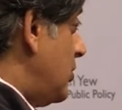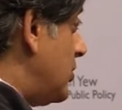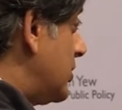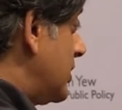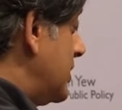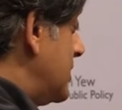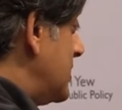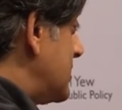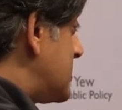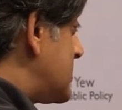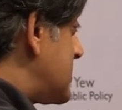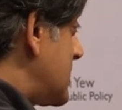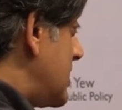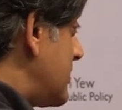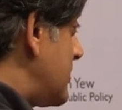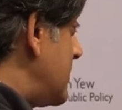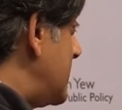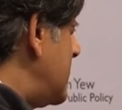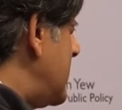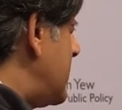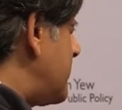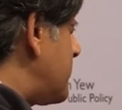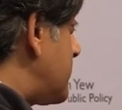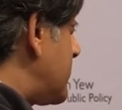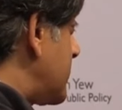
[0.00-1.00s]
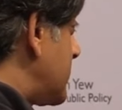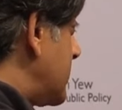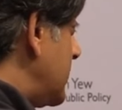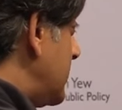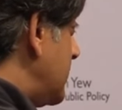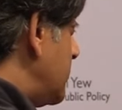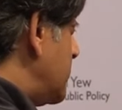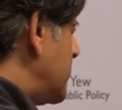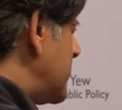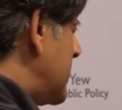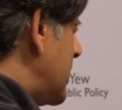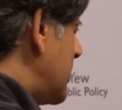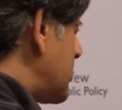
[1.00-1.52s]
or in Southern Africa,
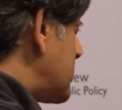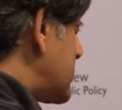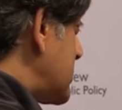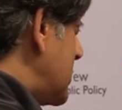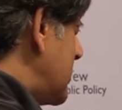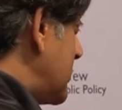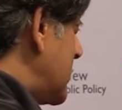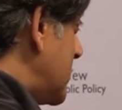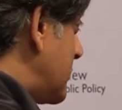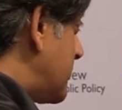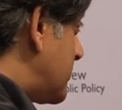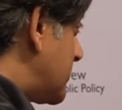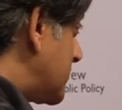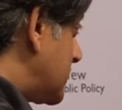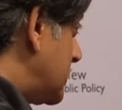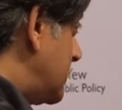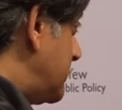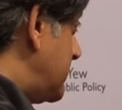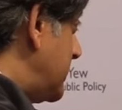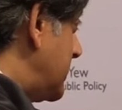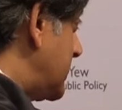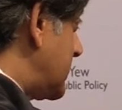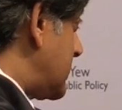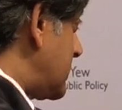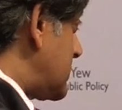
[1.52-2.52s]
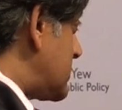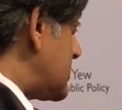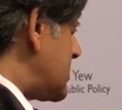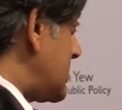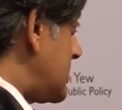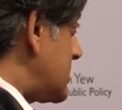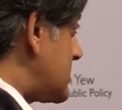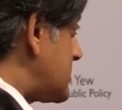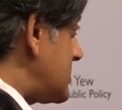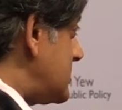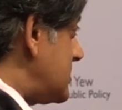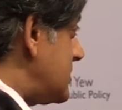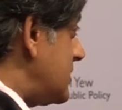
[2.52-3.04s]
without South Africa being
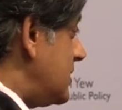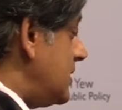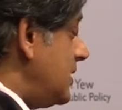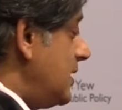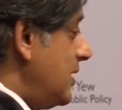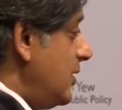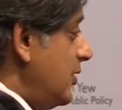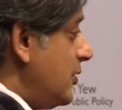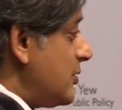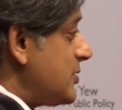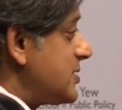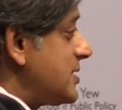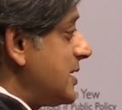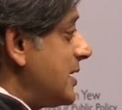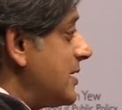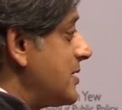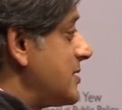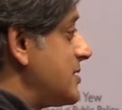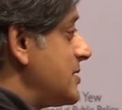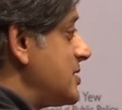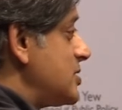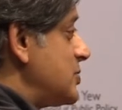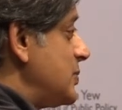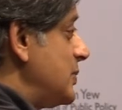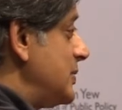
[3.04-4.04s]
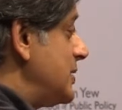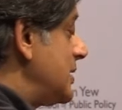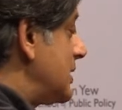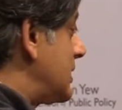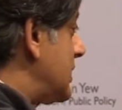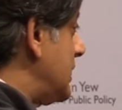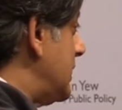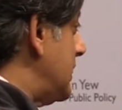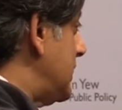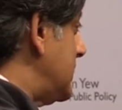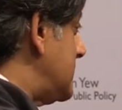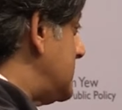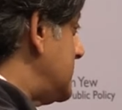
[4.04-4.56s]
consulted, or sanctions were
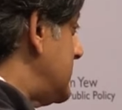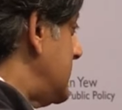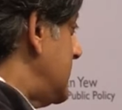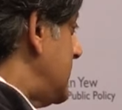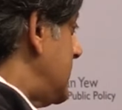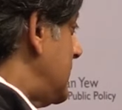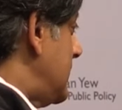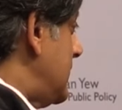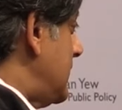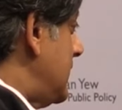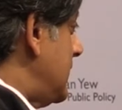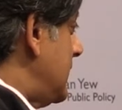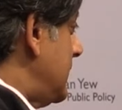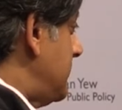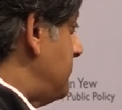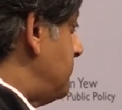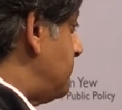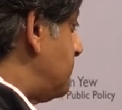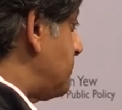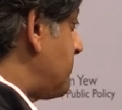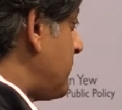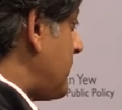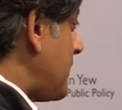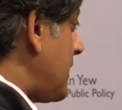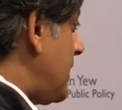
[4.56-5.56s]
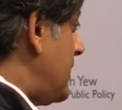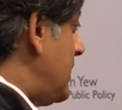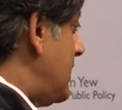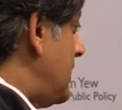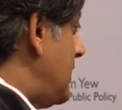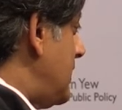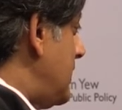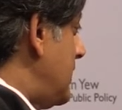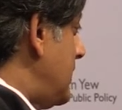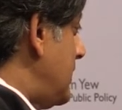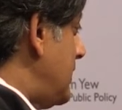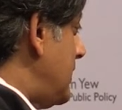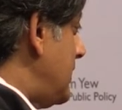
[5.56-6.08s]
declared... Um, uh,
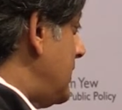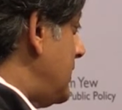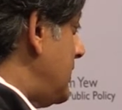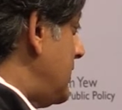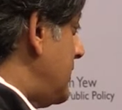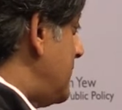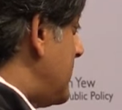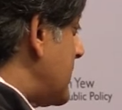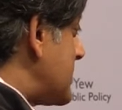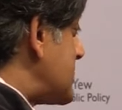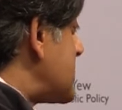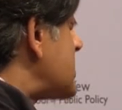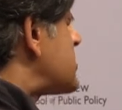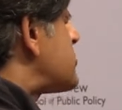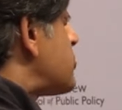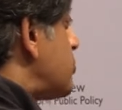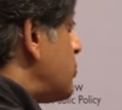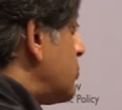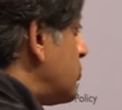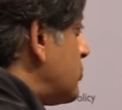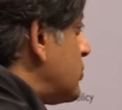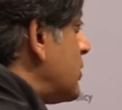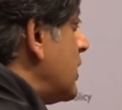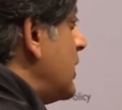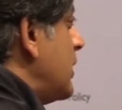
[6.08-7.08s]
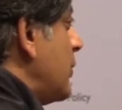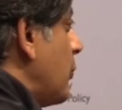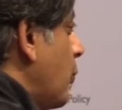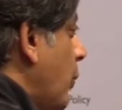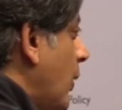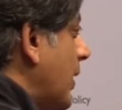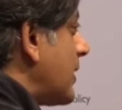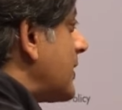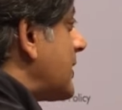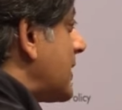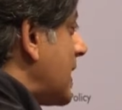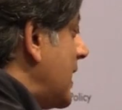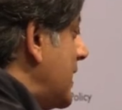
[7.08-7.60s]
mm. That's just really
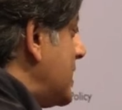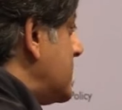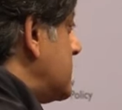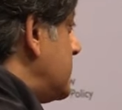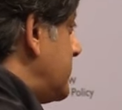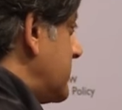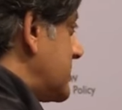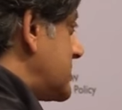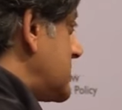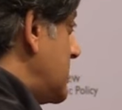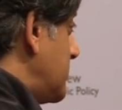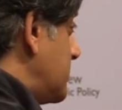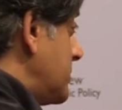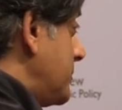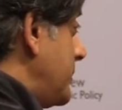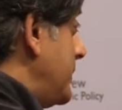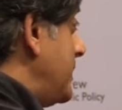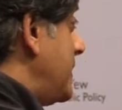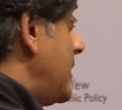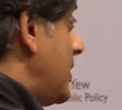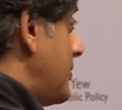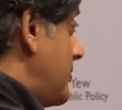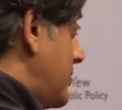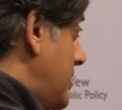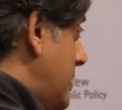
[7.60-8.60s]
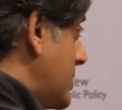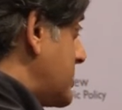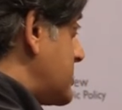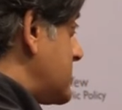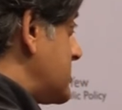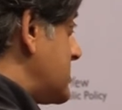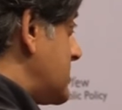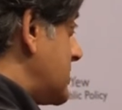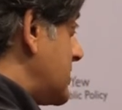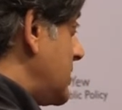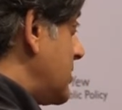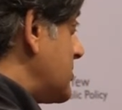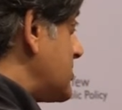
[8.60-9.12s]
one kind of example. Many other actions
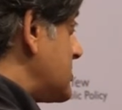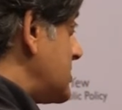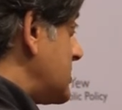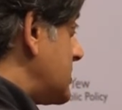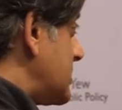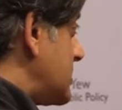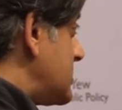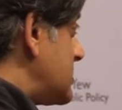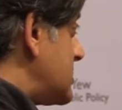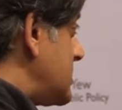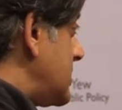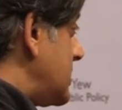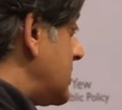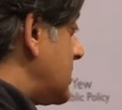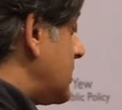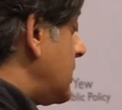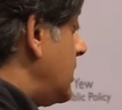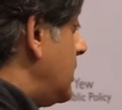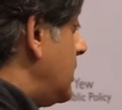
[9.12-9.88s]
the Council can take.